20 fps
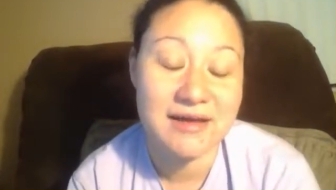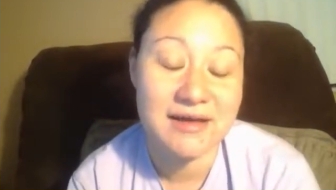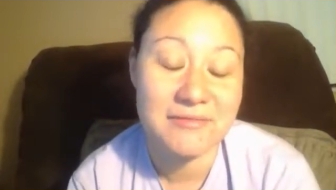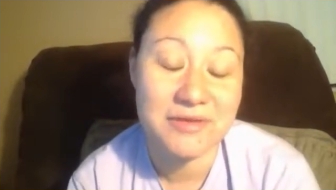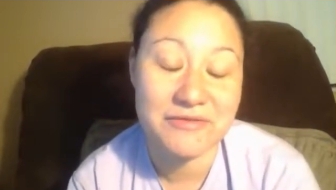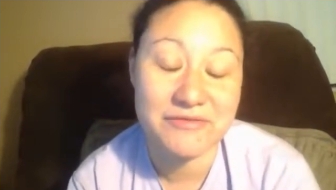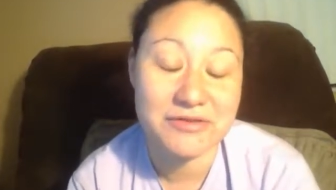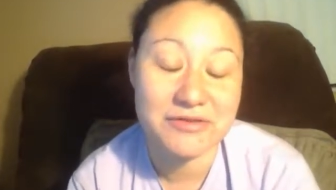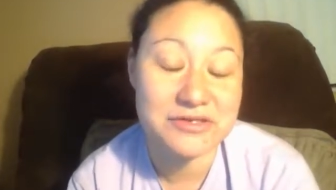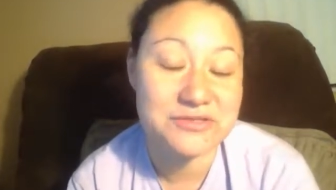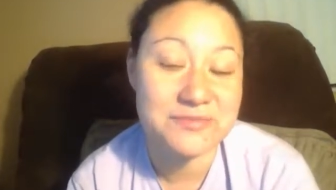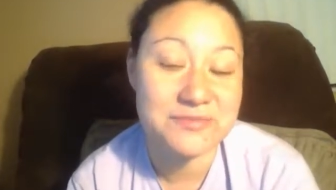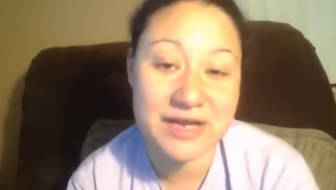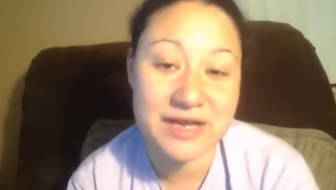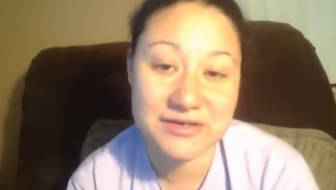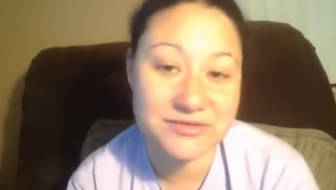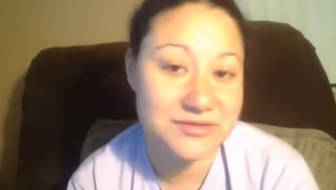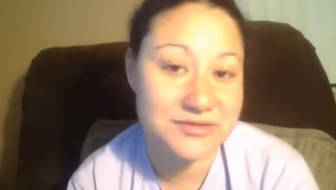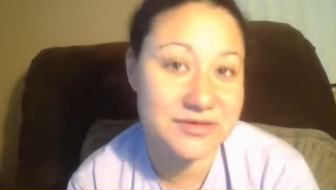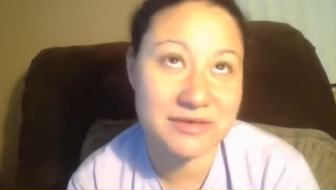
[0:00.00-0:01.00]
my first
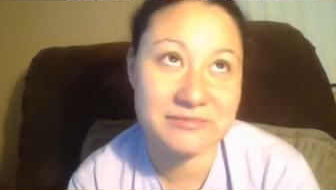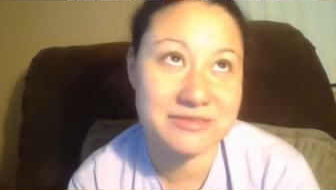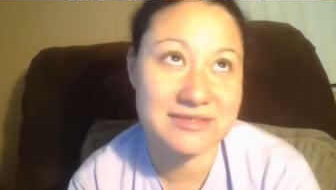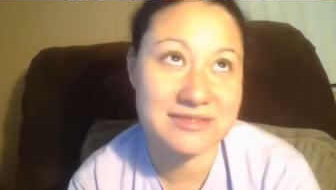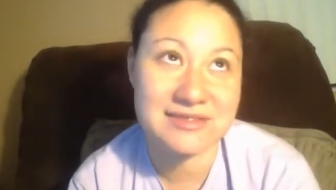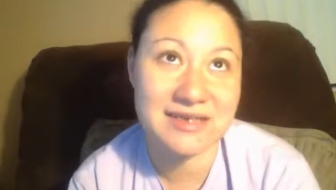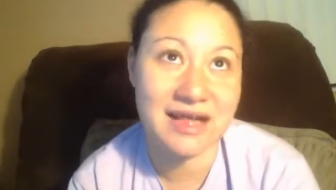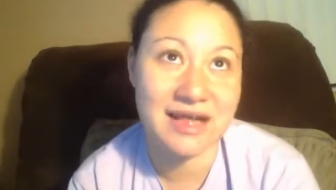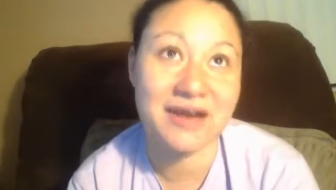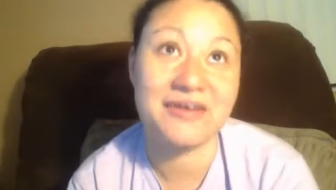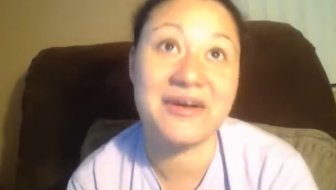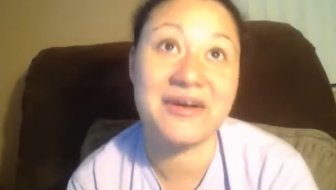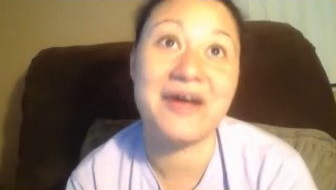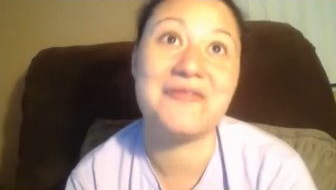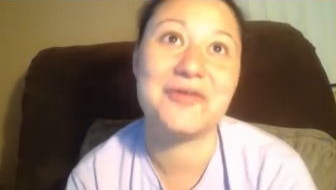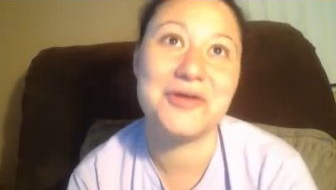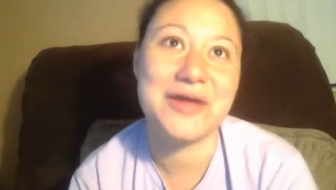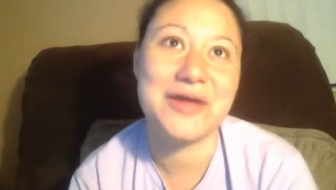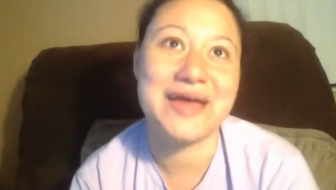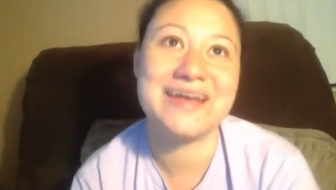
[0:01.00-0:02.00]
manuscript. It's not a
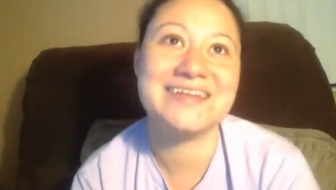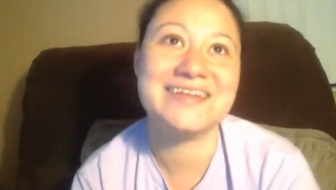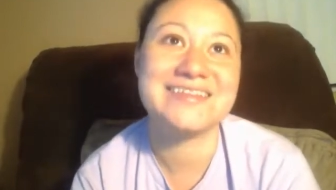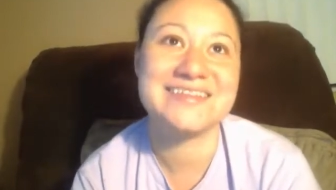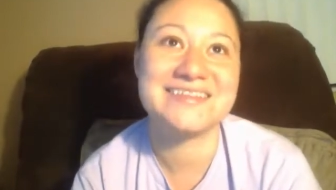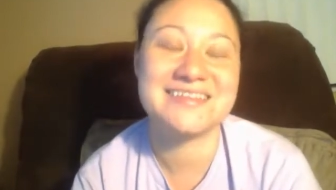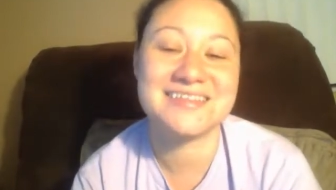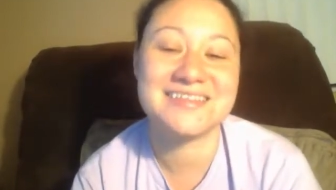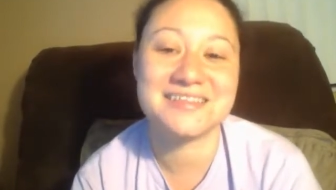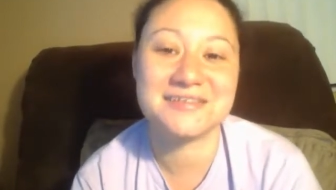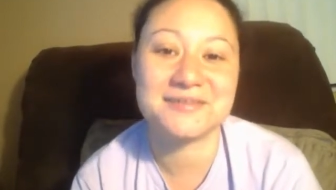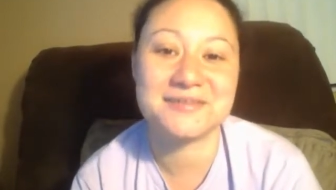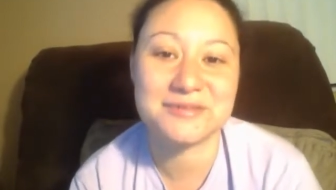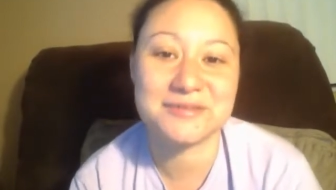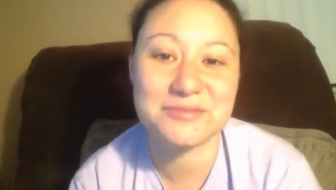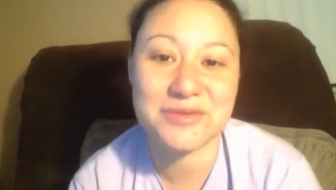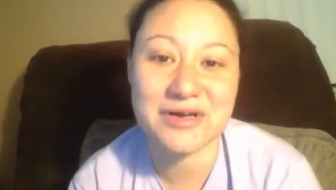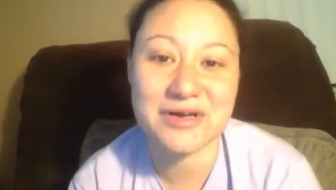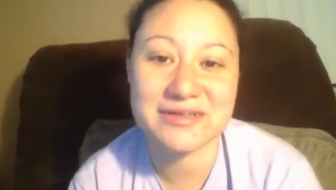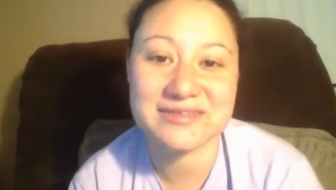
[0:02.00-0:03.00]
novel yet. It's still
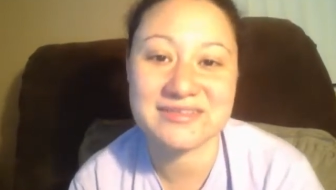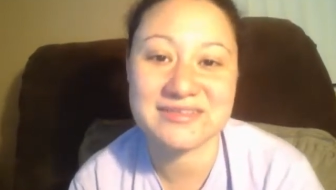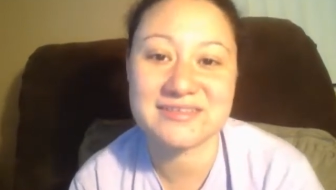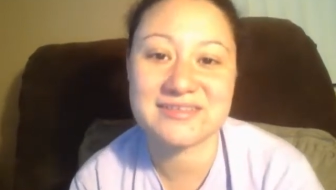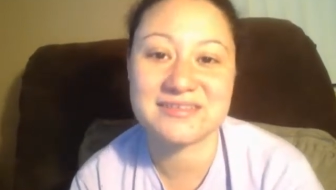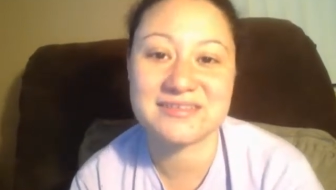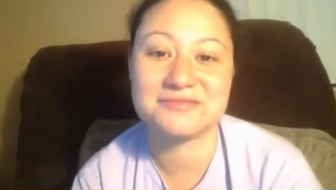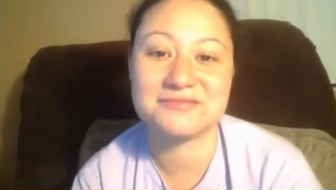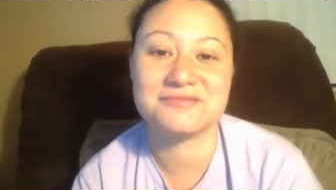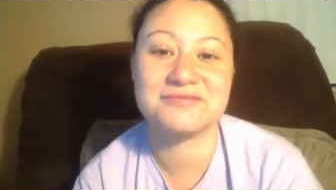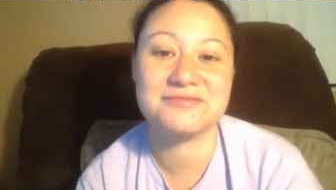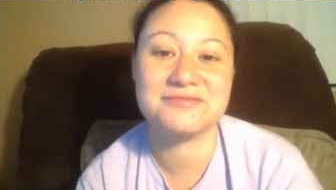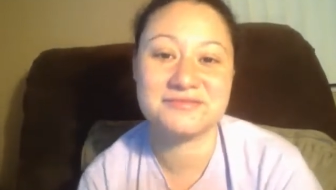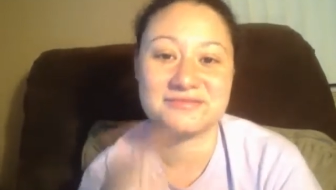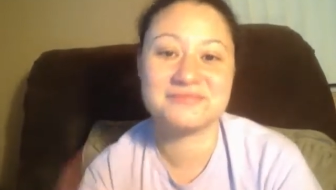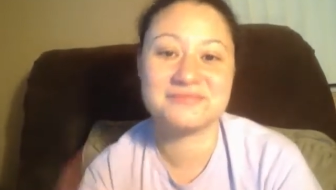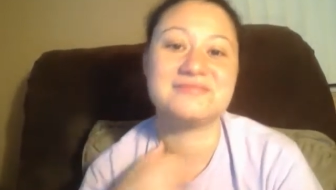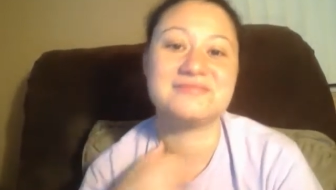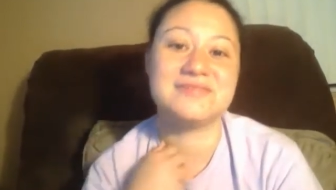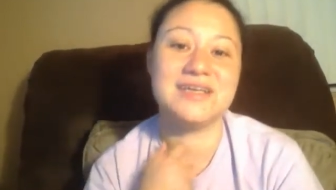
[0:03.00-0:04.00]
in the process of,
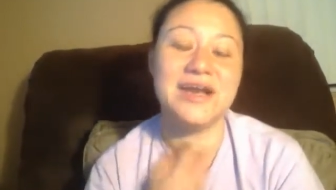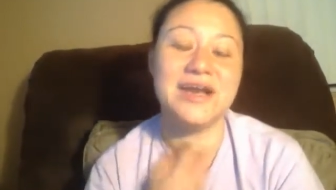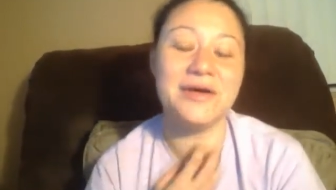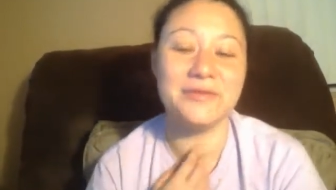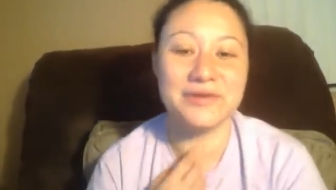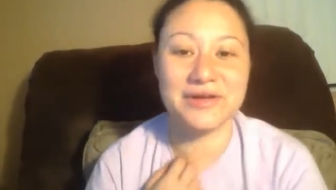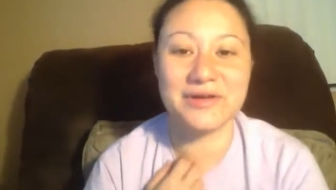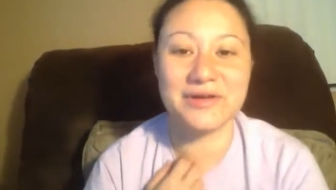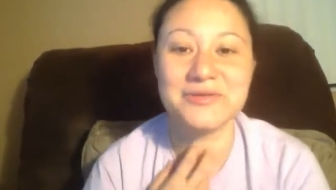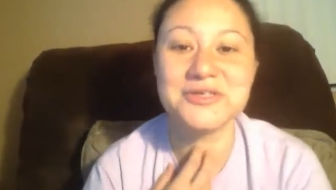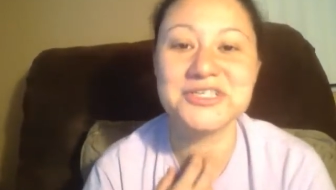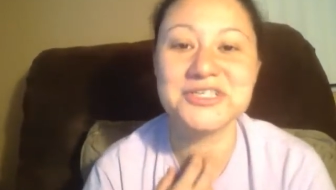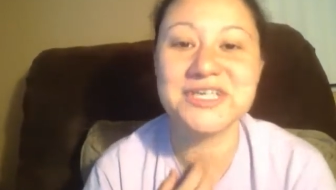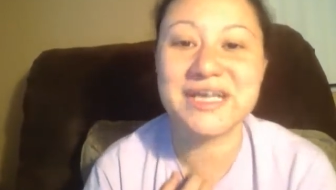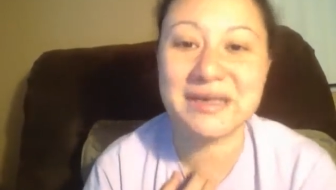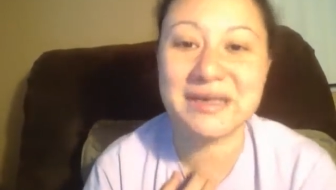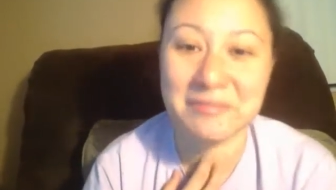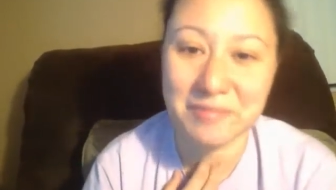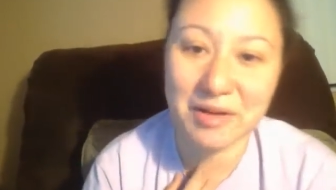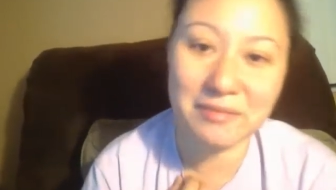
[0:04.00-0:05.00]
you know,
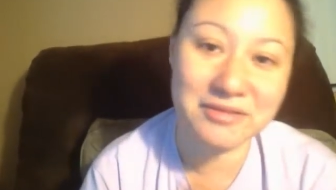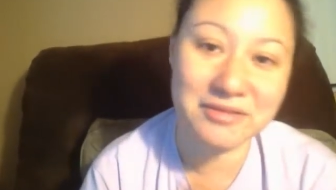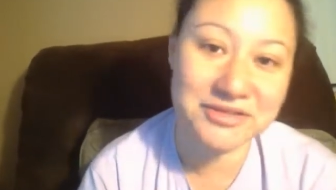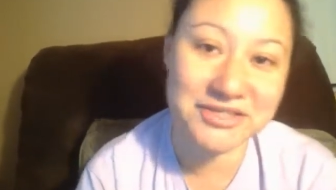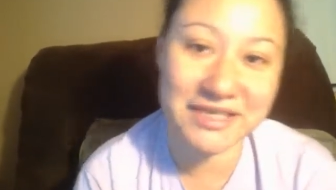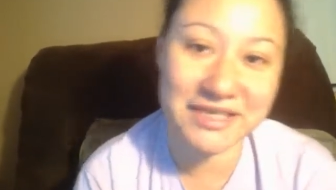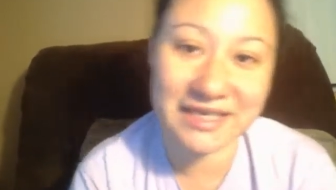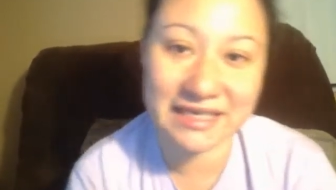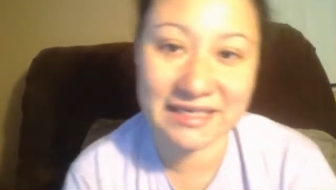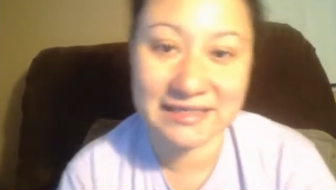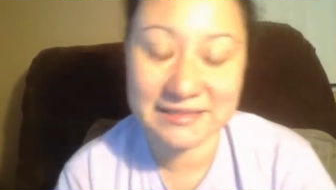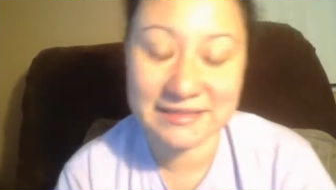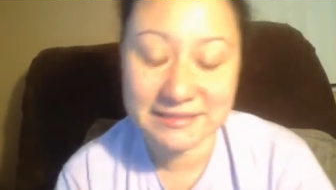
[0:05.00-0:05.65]
negotiating and publishing